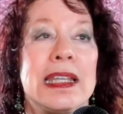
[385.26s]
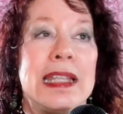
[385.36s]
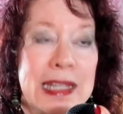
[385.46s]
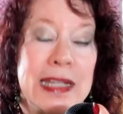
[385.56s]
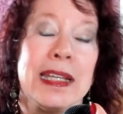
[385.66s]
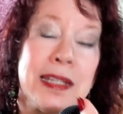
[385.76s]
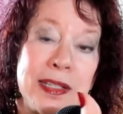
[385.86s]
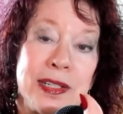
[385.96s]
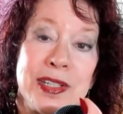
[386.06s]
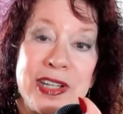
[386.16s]
it
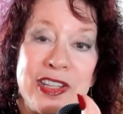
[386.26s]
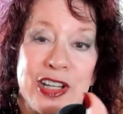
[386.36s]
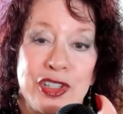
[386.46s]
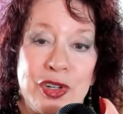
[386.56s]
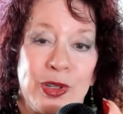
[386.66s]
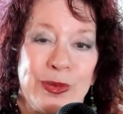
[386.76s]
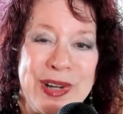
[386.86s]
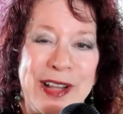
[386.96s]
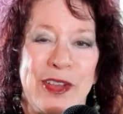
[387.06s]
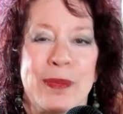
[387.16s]
is the external
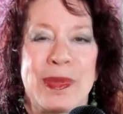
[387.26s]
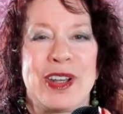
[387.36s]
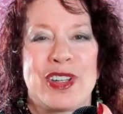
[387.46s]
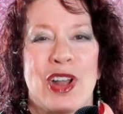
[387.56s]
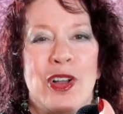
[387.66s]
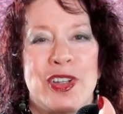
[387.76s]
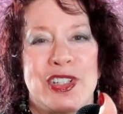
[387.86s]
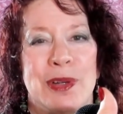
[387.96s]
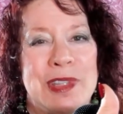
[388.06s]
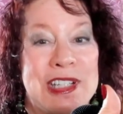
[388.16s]
reality, but it is
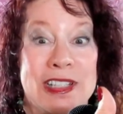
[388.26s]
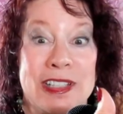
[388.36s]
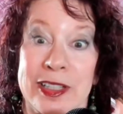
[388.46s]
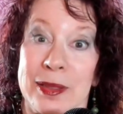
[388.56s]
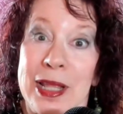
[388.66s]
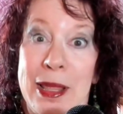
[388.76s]
also, this is a little